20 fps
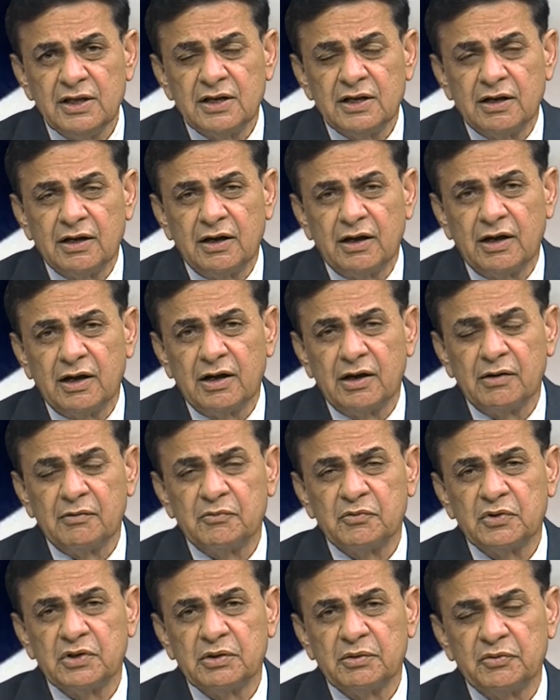uh,
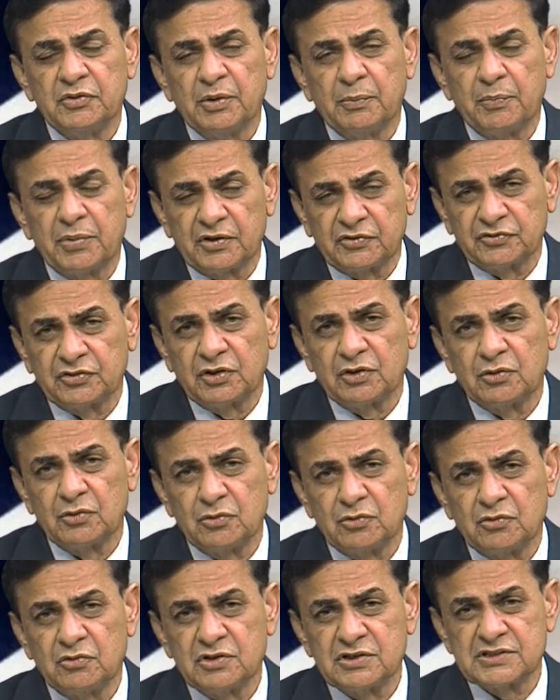the person
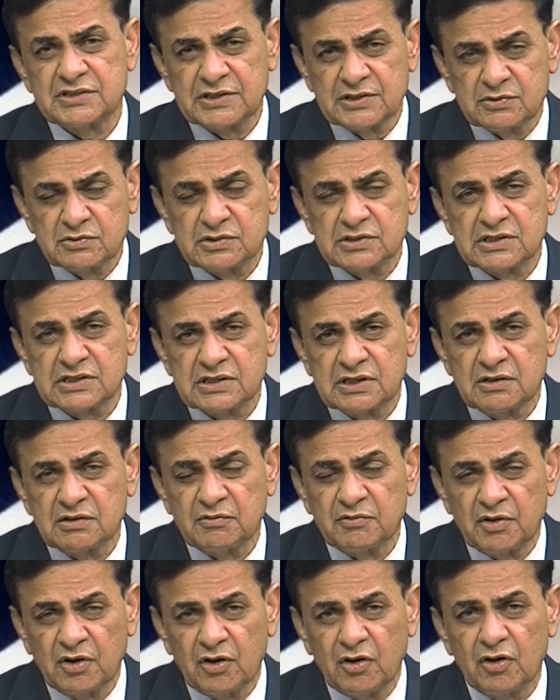who receives it
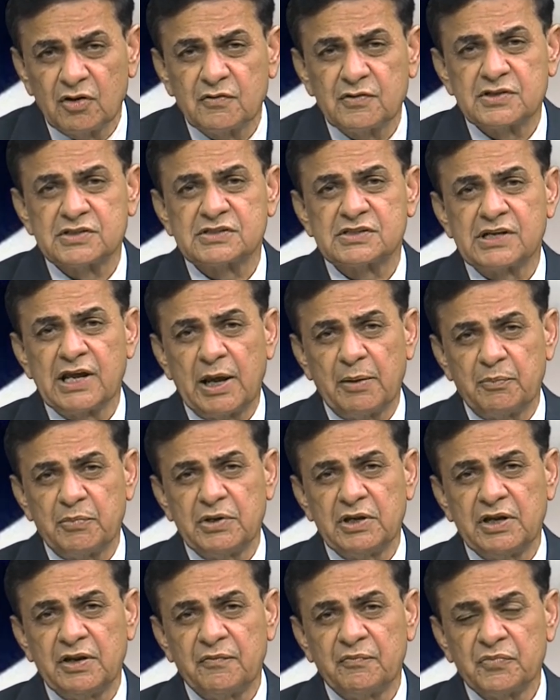always
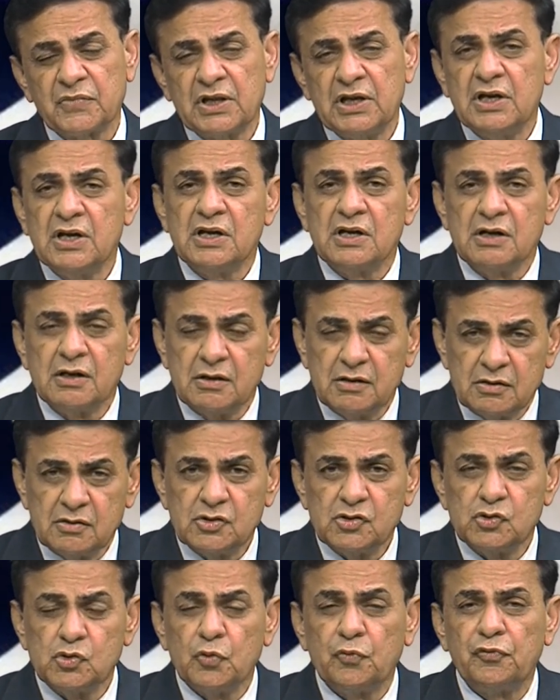happy.
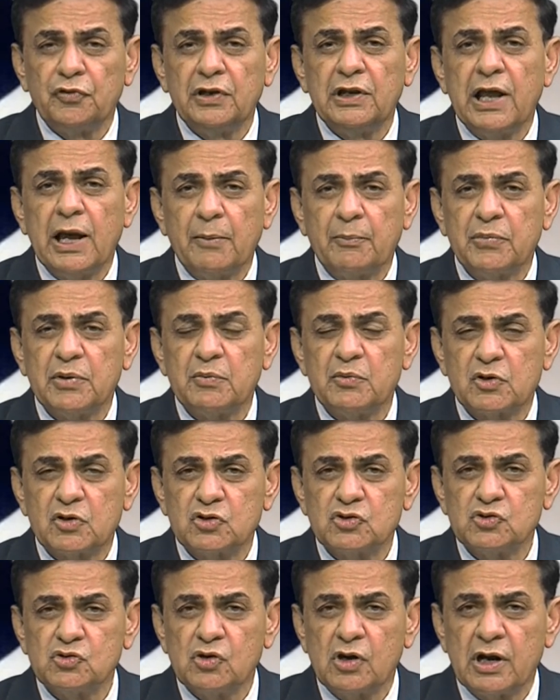You feel happy
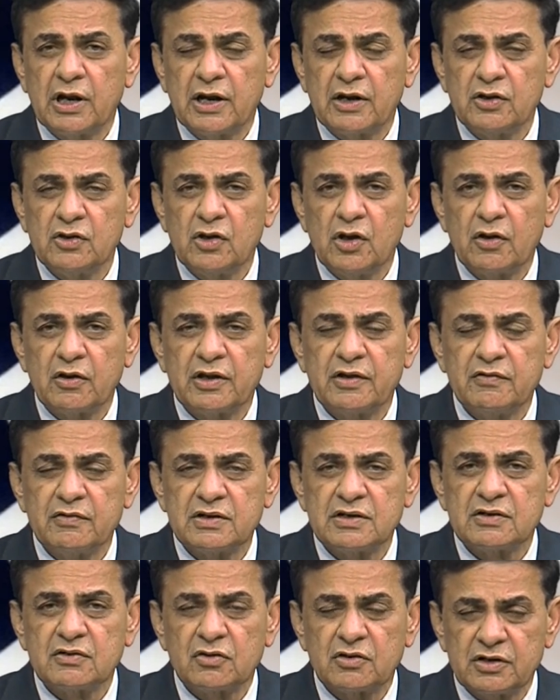because you are you have
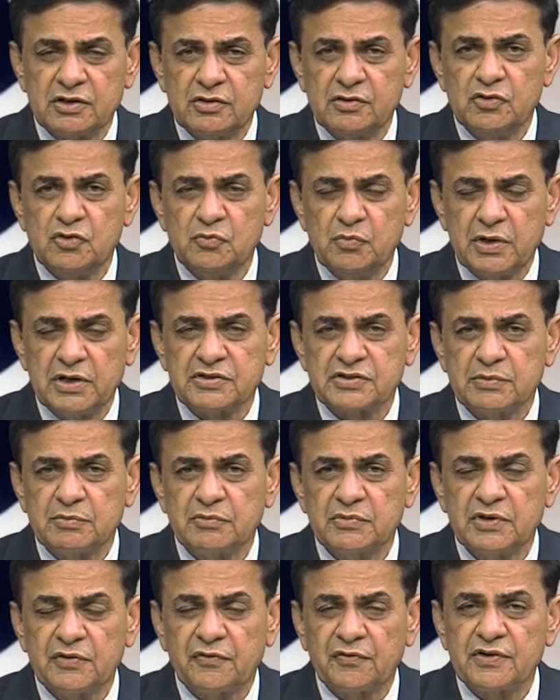given or you made
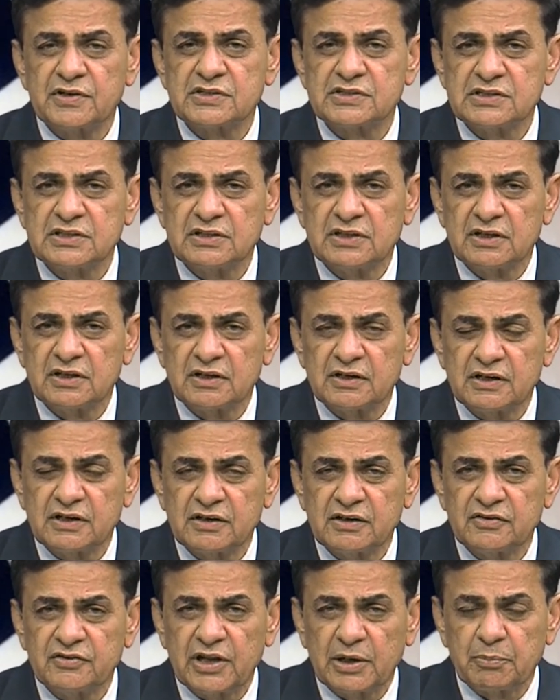some difference in the
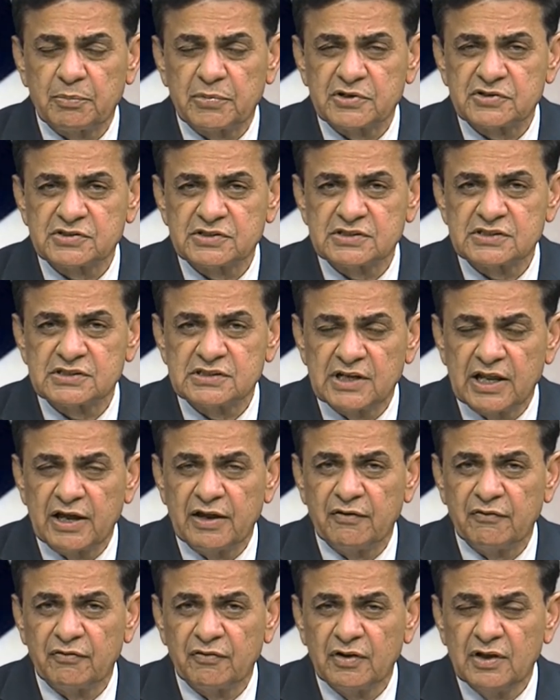that person's
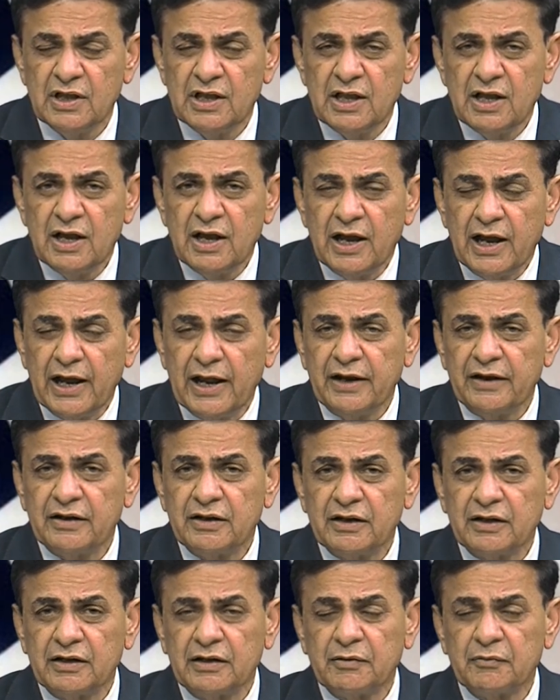life, and
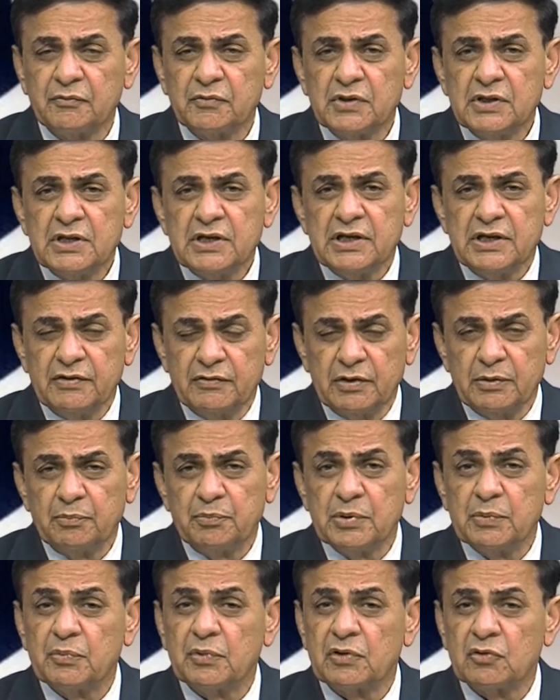uh, even
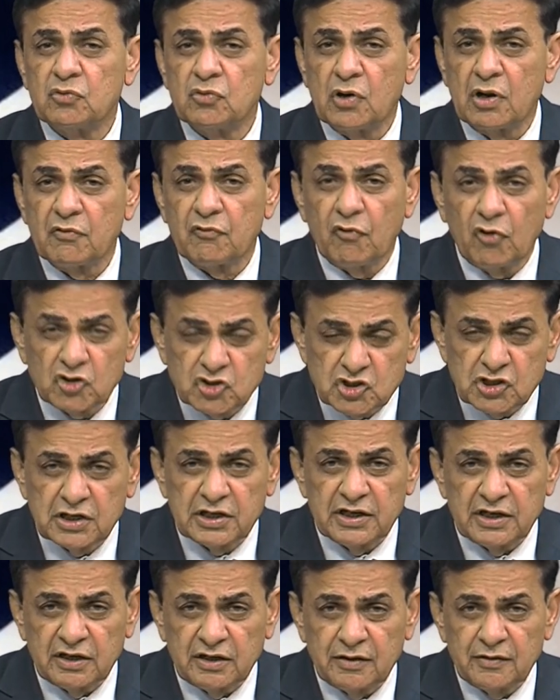people who are watching
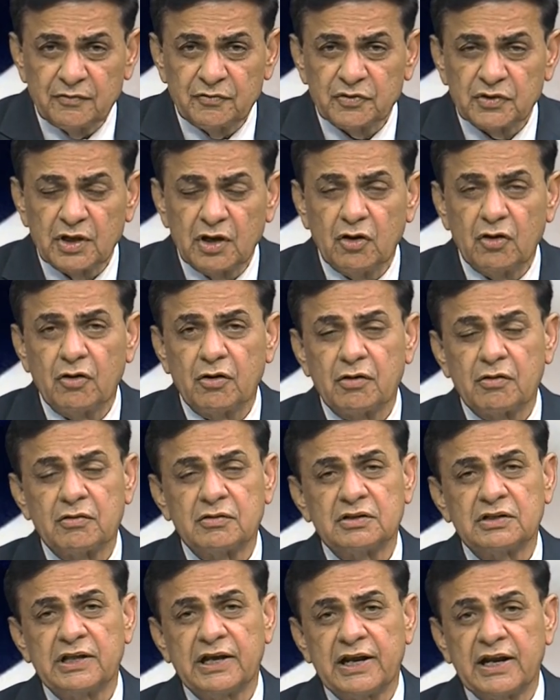it, or
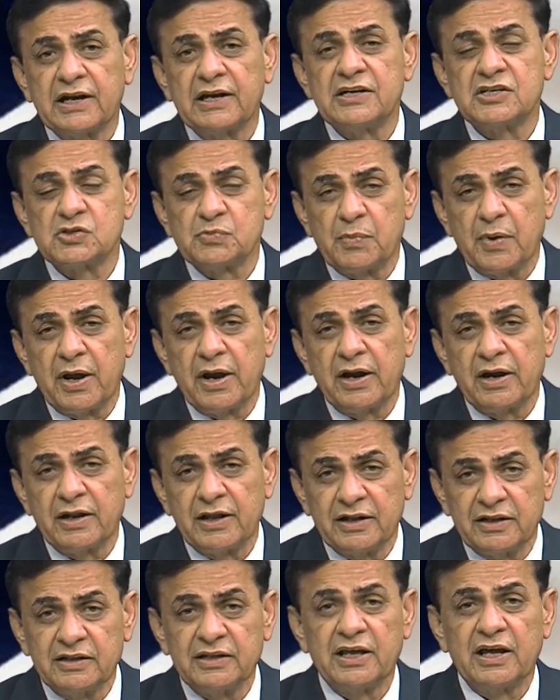they get inspired
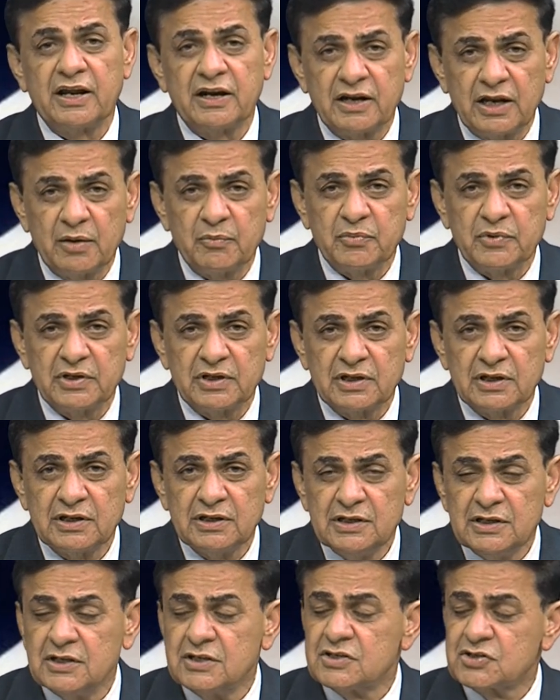and they are happy.
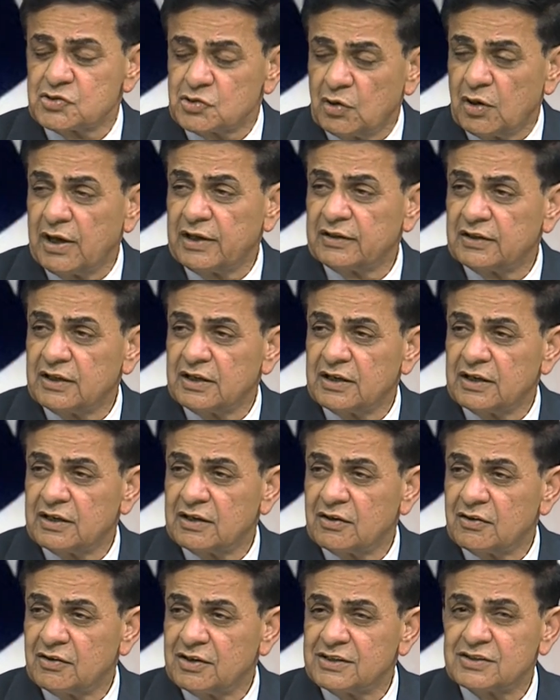So I
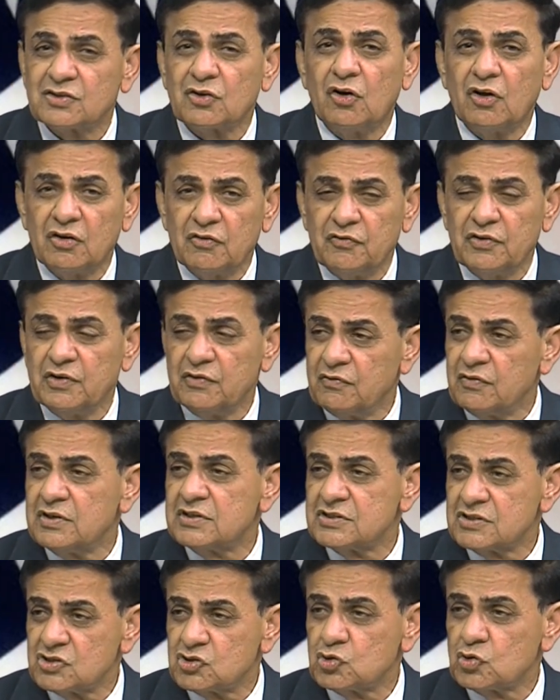think it's all win-win
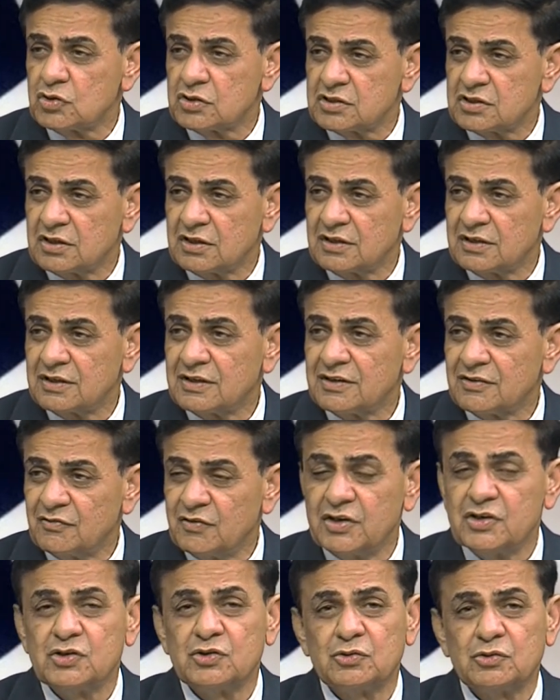situation
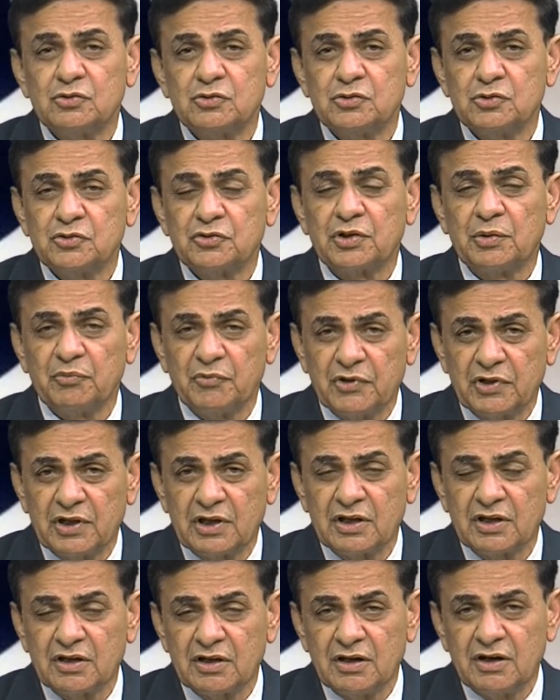when you do
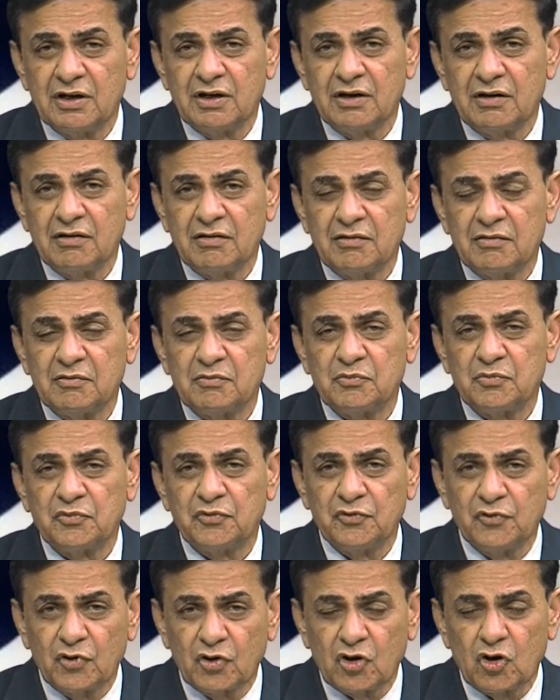something uh,
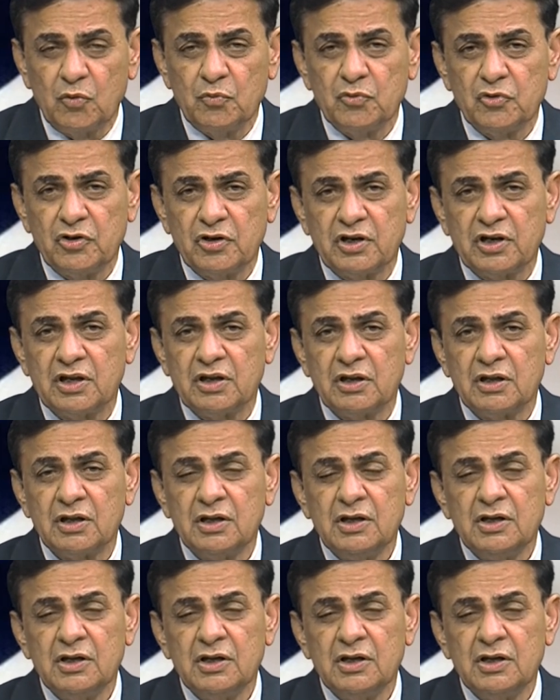for community,